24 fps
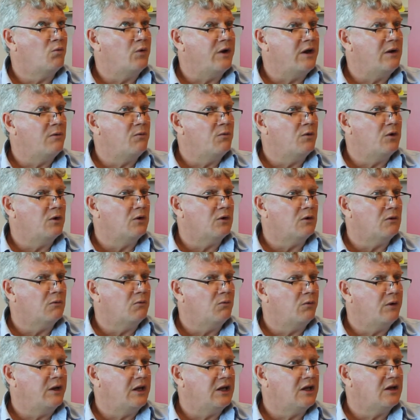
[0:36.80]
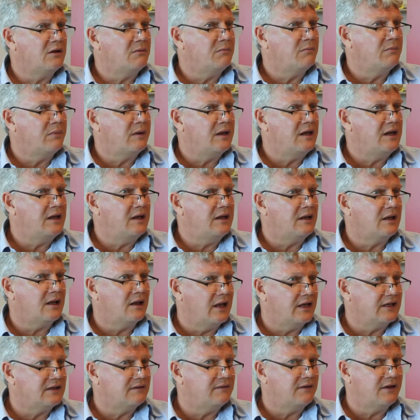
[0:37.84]
we can be
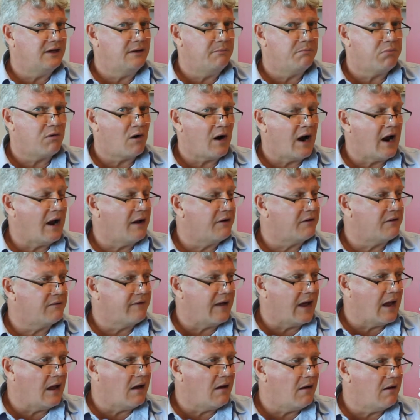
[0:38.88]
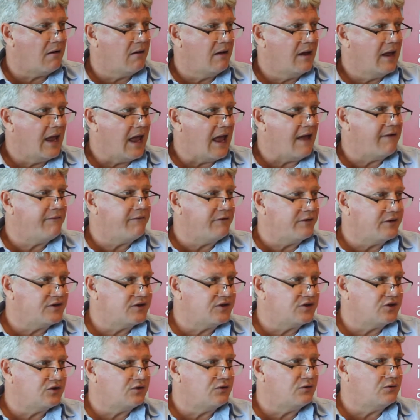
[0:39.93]
collectively proud of our
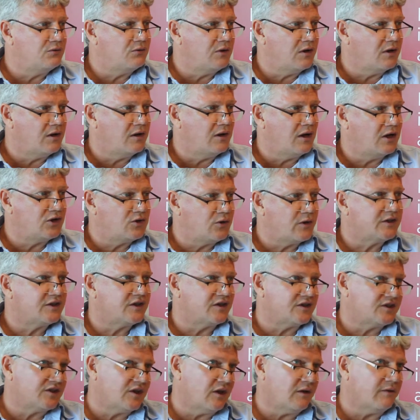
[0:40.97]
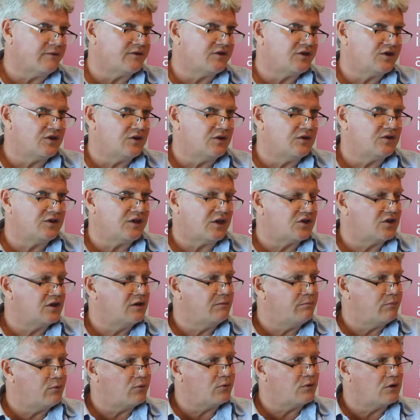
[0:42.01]
efforts to address ourselves to such an
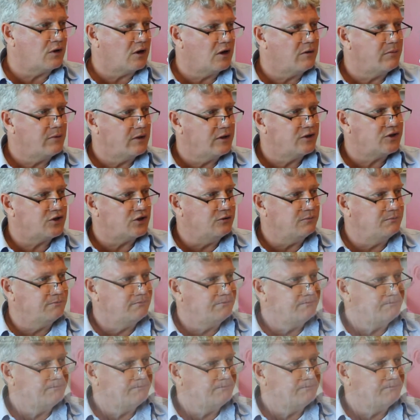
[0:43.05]
important global issue.